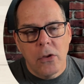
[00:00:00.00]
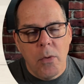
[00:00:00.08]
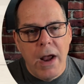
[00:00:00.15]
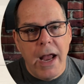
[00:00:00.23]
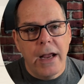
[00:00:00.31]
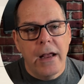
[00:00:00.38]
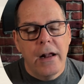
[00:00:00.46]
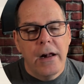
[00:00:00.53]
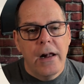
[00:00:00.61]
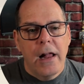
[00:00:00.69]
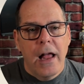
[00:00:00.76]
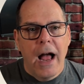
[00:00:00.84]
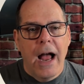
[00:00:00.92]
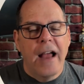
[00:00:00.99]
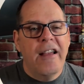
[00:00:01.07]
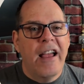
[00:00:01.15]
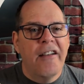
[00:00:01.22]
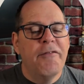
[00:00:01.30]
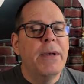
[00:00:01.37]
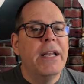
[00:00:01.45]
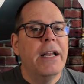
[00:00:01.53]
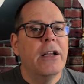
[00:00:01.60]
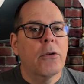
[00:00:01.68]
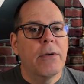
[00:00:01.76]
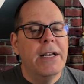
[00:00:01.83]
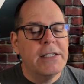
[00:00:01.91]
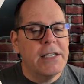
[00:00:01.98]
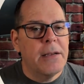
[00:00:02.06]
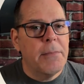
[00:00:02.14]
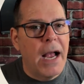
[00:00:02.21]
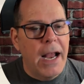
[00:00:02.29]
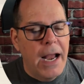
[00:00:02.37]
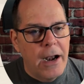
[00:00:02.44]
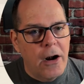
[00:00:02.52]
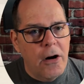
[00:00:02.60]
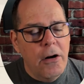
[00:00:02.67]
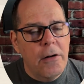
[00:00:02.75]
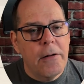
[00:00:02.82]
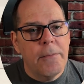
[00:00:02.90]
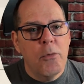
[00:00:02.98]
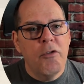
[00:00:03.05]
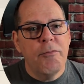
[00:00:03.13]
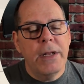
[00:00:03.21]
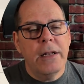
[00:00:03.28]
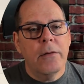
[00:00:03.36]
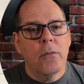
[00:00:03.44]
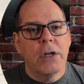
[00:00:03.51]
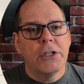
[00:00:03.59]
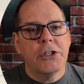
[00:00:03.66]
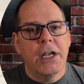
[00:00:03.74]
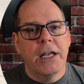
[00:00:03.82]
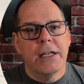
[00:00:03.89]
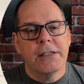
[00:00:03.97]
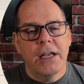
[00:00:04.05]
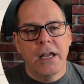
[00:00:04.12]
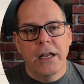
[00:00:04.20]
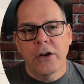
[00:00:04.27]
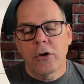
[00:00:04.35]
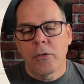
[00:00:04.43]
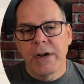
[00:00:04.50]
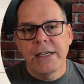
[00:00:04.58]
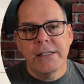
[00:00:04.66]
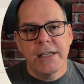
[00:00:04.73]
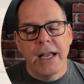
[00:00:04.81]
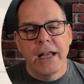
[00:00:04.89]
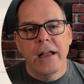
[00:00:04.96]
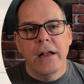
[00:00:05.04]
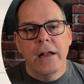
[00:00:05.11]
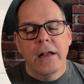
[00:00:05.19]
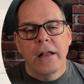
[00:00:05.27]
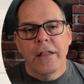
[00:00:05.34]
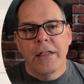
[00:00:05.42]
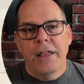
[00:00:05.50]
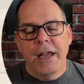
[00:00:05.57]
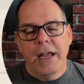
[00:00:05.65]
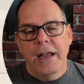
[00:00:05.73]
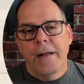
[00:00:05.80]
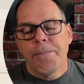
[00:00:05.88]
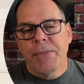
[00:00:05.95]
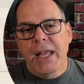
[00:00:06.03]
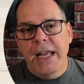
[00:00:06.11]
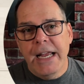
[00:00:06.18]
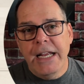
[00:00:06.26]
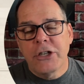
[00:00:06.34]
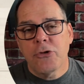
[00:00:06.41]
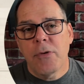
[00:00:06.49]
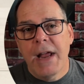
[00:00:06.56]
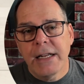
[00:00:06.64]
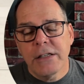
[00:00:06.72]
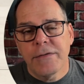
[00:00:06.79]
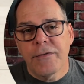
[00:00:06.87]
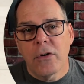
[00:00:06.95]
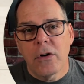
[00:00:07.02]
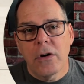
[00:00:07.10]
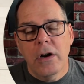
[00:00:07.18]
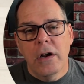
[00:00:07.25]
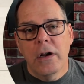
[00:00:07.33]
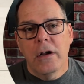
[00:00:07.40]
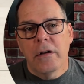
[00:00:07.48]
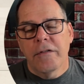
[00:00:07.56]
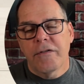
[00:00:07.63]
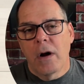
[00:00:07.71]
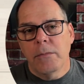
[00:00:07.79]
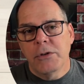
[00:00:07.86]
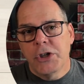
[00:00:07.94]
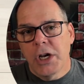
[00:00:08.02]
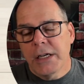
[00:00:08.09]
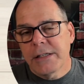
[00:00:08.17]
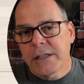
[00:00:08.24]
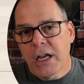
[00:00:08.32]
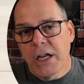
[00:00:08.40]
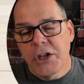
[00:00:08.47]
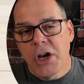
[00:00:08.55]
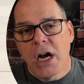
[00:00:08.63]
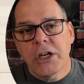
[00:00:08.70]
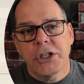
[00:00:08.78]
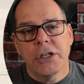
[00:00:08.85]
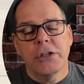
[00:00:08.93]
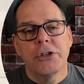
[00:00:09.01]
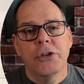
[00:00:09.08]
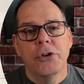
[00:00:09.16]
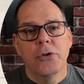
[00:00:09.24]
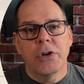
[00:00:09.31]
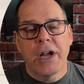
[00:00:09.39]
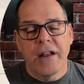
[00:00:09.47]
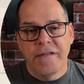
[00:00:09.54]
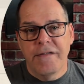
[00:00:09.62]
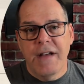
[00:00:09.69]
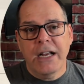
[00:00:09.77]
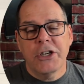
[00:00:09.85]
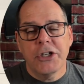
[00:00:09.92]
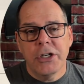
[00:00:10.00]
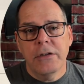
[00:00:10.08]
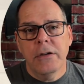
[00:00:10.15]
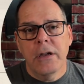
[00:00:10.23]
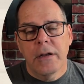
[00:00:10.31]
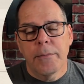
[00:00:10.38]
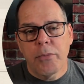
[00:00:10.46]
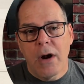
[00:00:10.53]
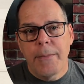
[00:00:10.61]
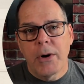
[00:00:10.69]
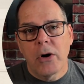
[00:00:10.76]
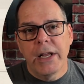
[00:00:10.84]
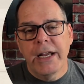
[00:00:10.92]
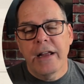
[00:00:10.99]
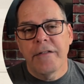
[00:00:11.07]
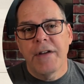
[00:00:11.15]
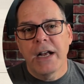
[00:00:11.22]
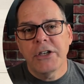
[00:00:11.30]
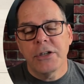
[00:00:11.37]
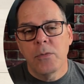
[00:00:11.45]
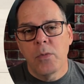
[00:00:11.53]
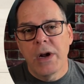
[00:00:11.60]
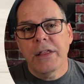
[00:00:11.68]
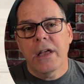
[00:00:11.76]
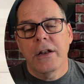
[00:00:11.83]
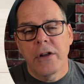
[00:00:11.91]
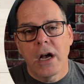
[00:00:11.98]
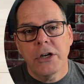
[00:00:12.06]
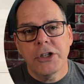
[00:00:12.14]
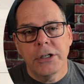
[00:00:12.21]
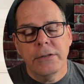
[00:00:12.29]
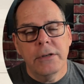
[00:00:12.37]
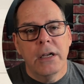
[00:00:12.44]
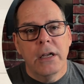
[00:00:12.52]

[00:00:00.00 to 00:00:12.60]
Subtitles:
the way. I have been increasing my air movement, which is increasing the heat transfer from just conduction to convection, primarily convection with conduction.